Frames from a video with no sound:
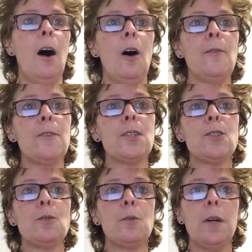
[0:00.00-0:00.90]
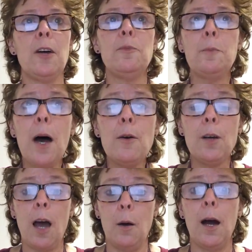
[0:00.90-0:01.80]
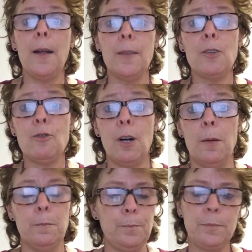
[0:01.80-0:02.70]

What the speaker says: of the story of Poco and the drum.